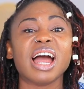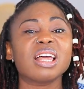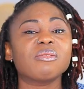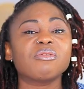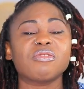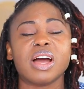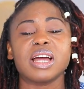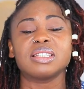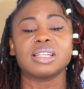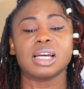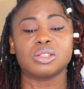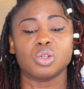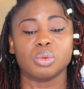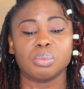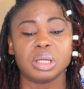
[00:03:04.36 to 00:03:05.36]
I find
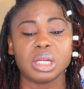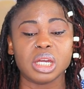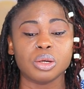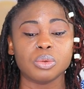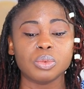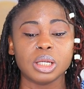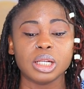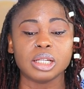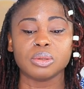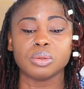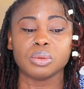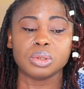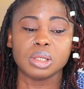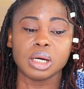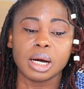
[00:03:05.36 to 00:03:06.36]
that to be a really
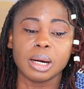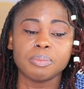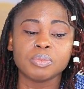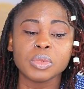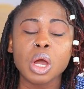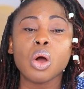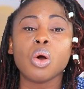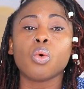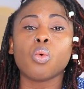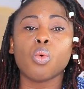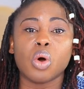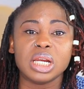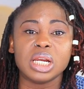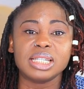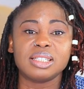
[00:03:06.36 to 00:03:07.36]
good
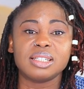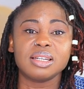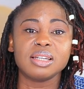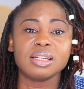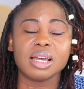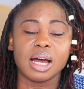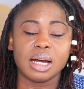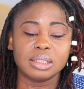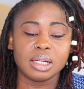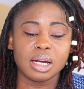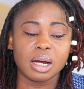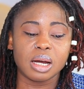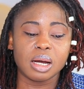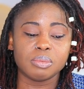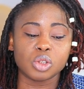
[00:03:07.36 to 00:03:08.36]
quality and
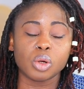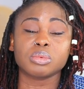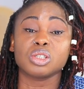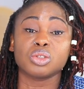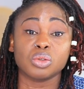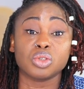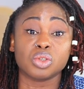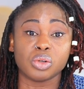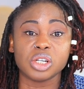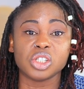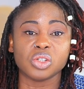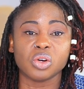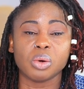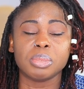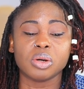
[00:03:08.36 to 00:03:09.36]
something to
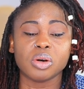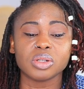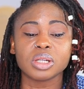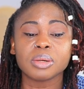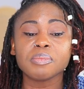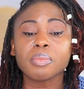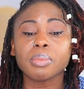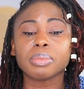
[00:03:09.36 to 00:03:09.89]
treasure, because